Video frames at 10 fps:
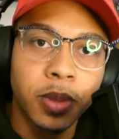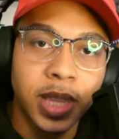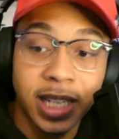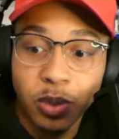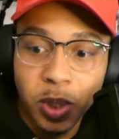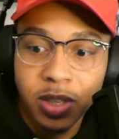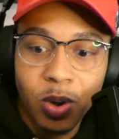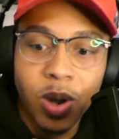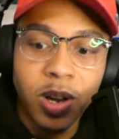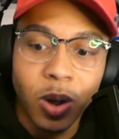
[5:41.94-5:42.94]
That's what's
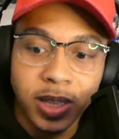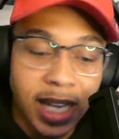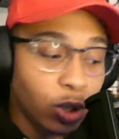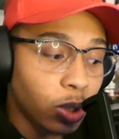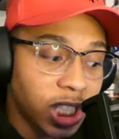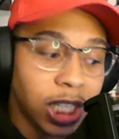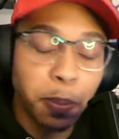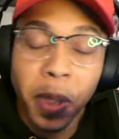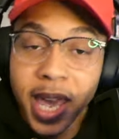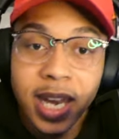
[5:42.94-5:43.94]
going on. That's who she's
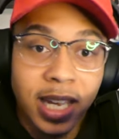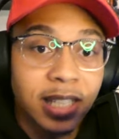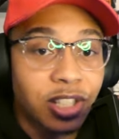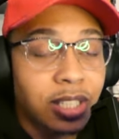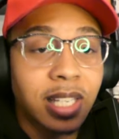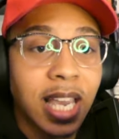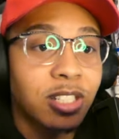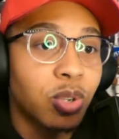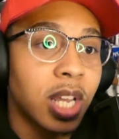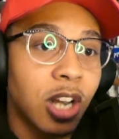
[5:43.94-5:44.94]
playing against, just in
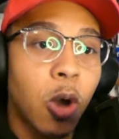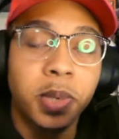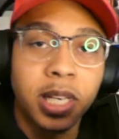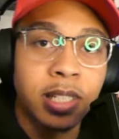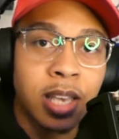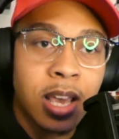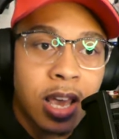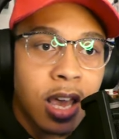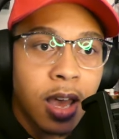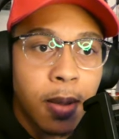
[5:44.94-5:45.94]
case you didn't know, because
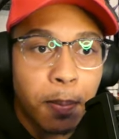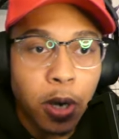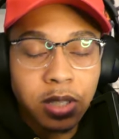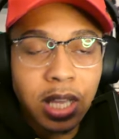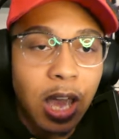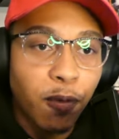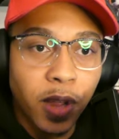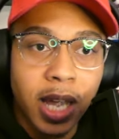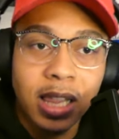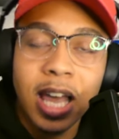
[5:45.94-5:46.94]
personally, I
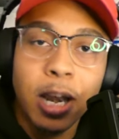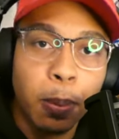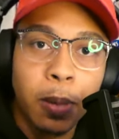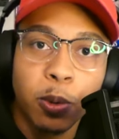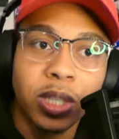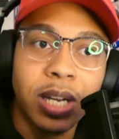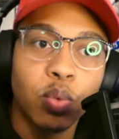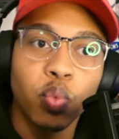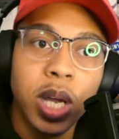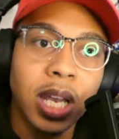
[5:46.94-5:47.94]
feel like a lot of people
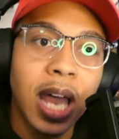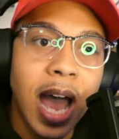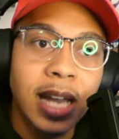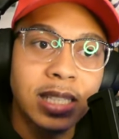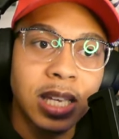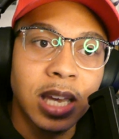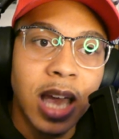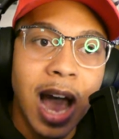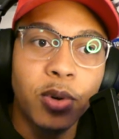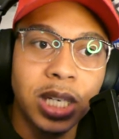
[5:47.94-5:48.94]
didn't realize
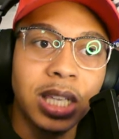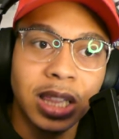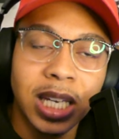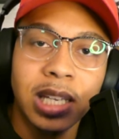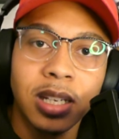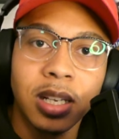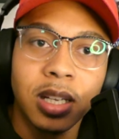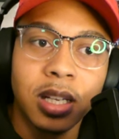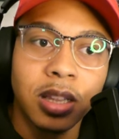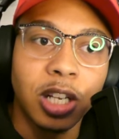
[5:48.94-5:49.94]
how elite
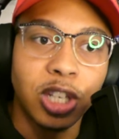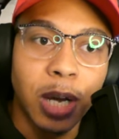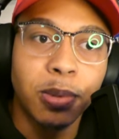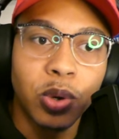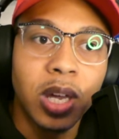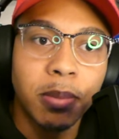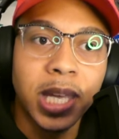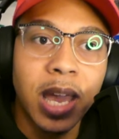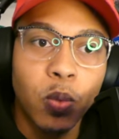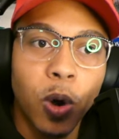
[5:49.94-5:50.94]
the
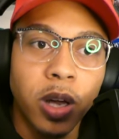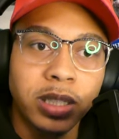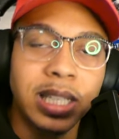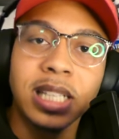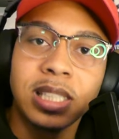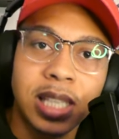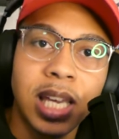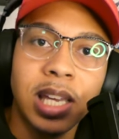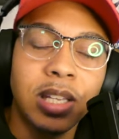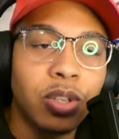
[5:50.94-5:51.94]
WNBA was. They
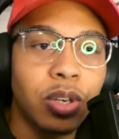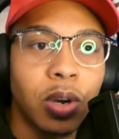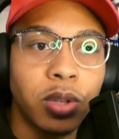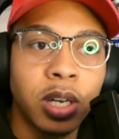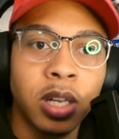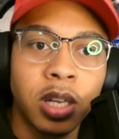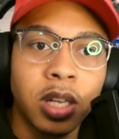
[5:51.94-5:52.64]
see, you know, the